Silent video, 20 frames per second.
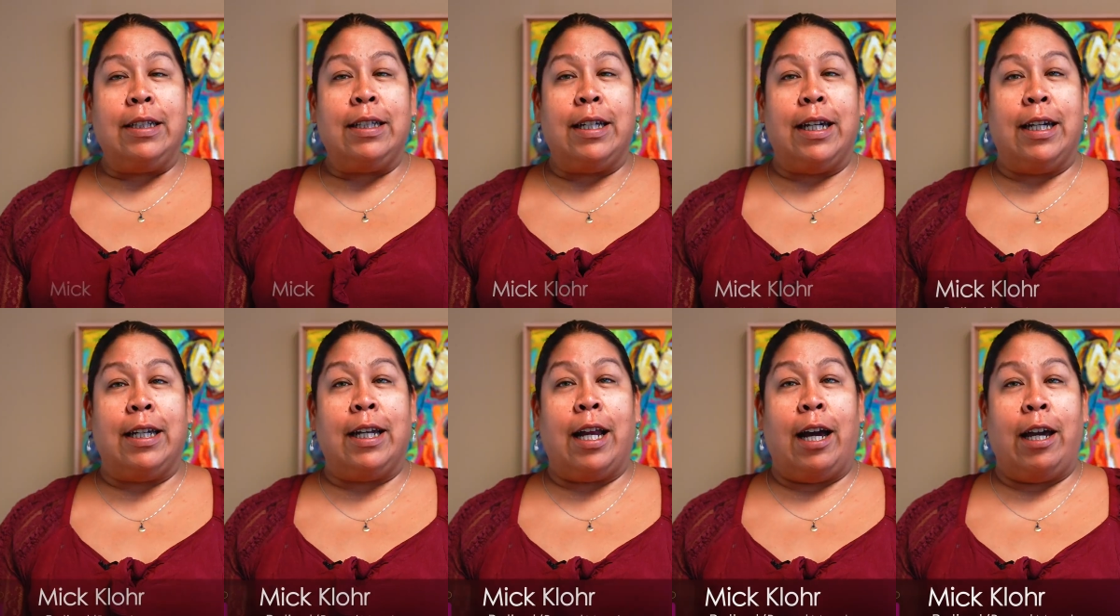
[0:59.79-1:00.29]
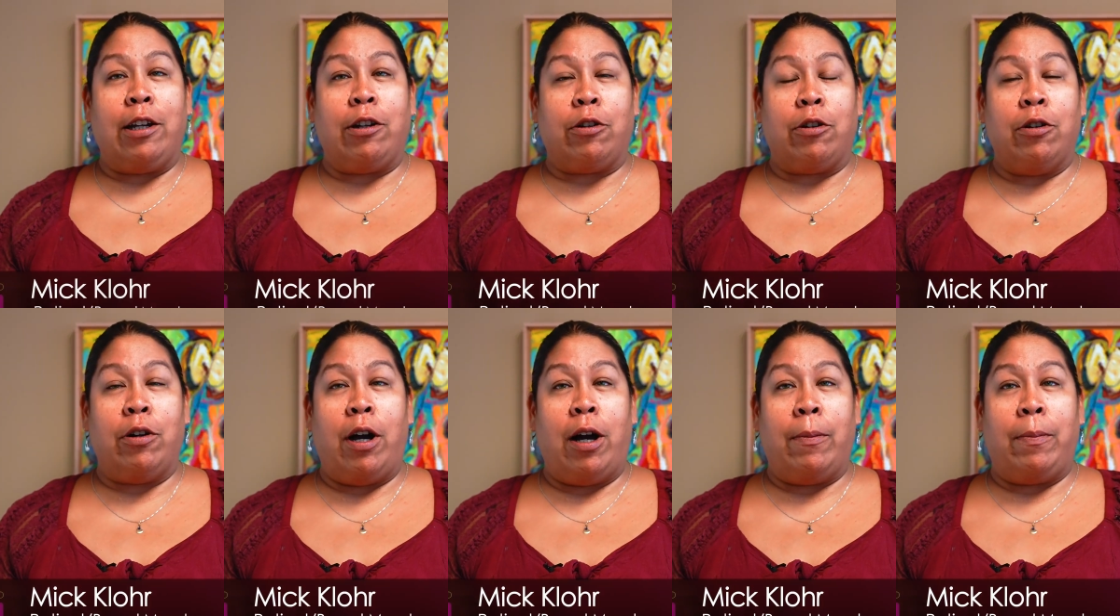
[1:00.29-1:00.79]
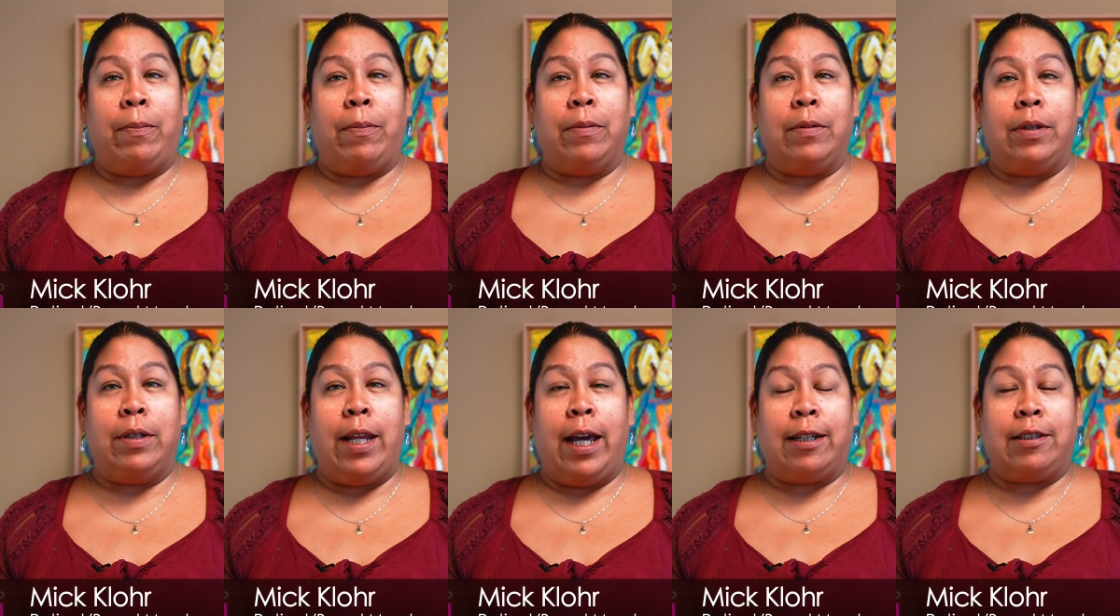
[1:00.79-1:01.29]
and I grew
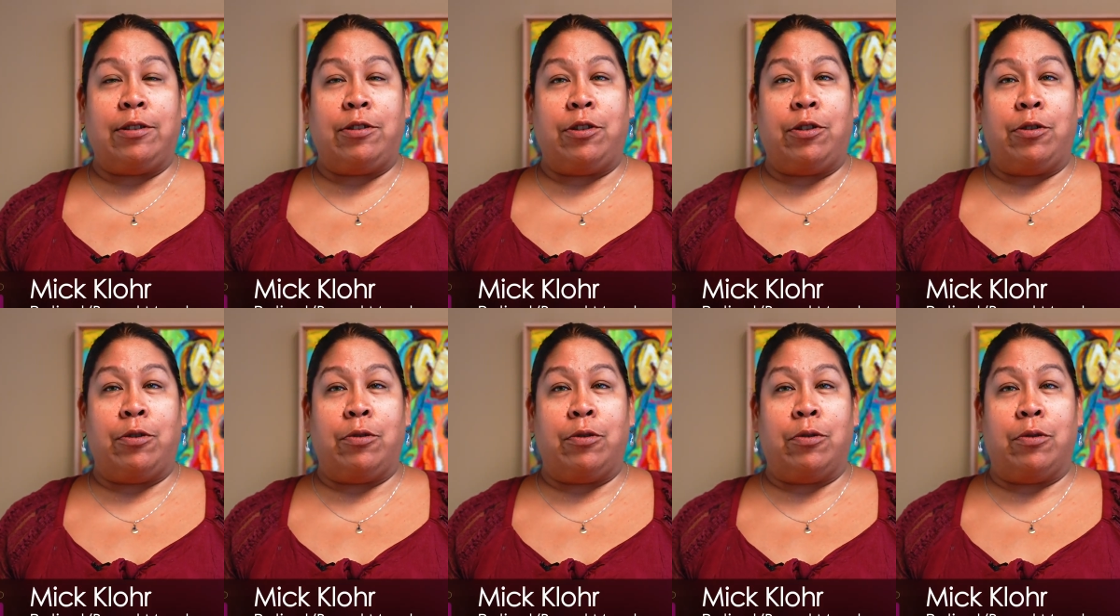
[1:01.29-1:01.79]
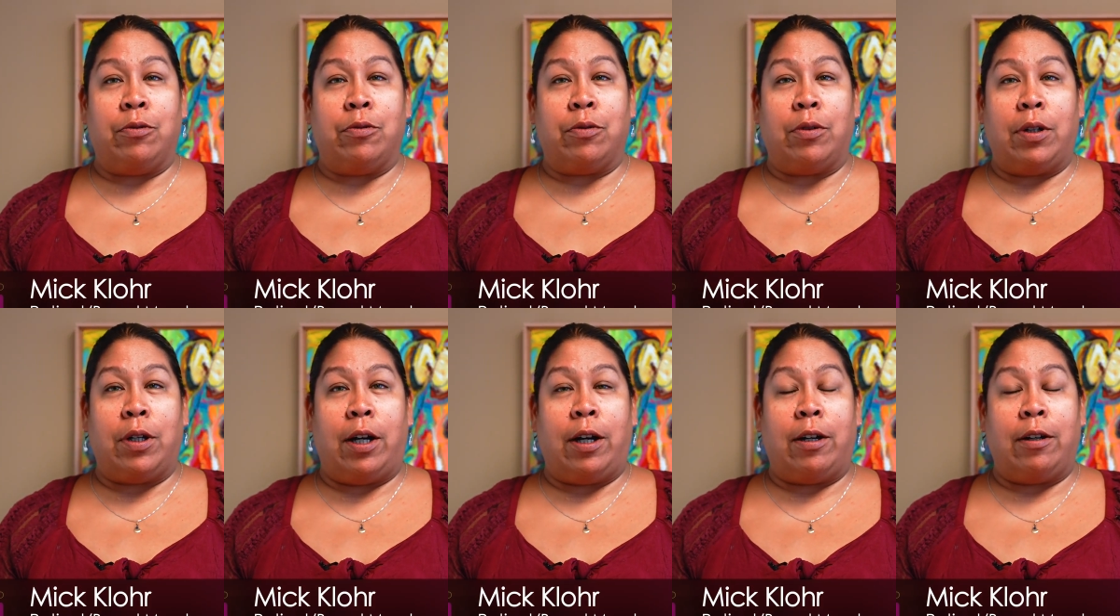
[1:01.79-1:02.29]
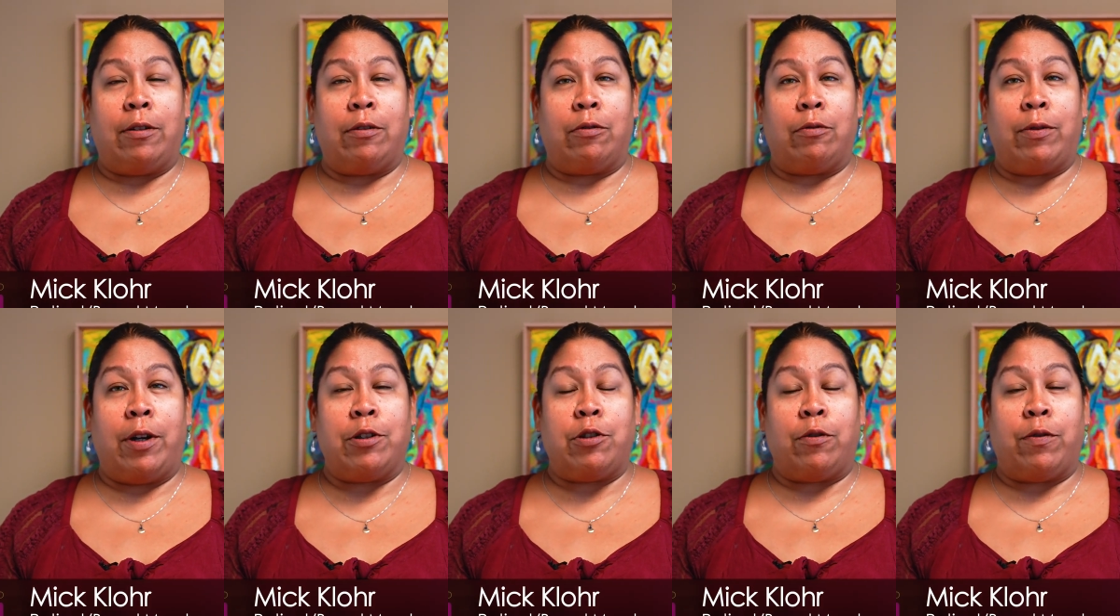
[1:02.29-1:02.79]
up next to
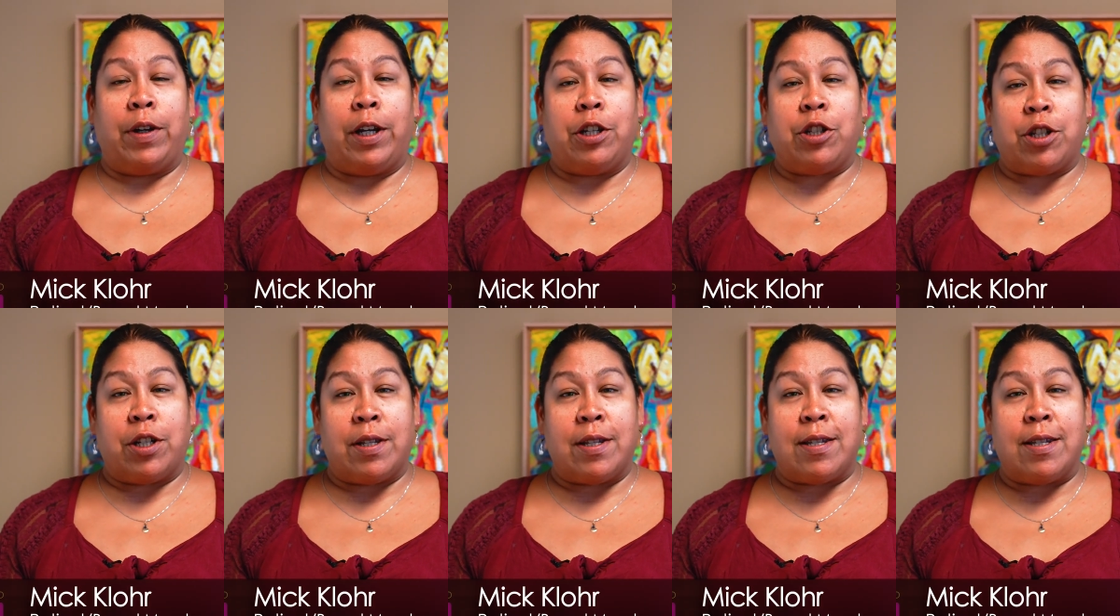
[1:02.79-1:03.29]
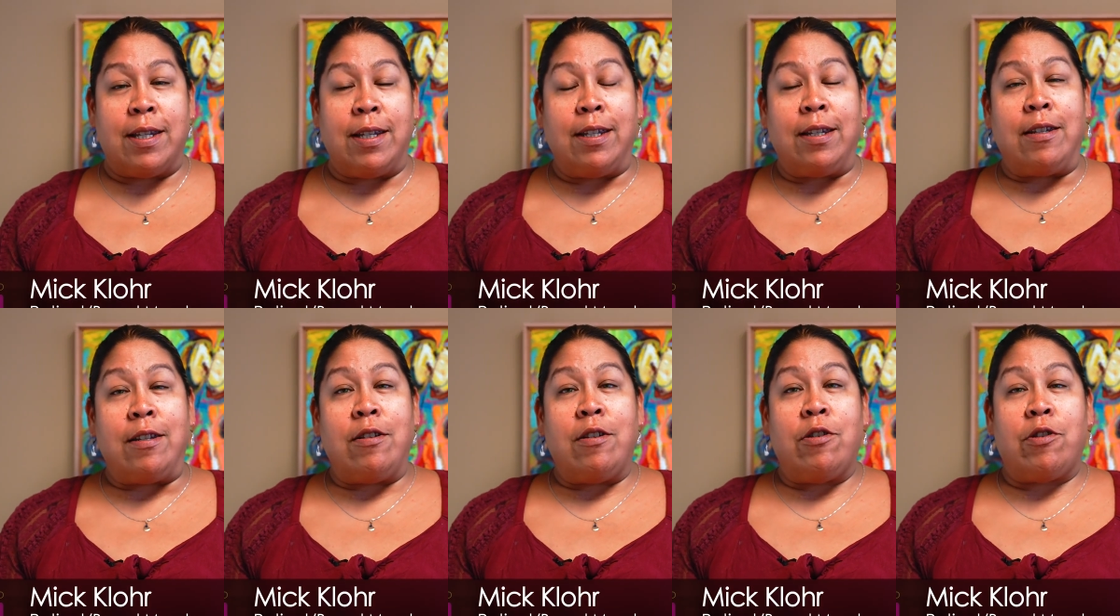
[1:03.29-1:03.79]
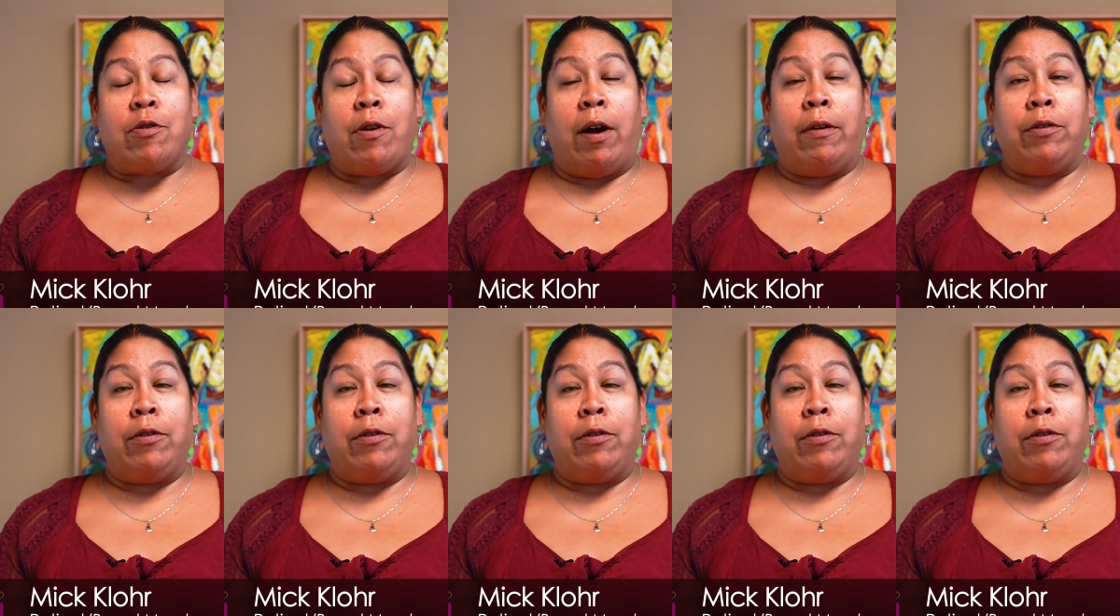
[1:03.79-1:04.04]
reservations. So I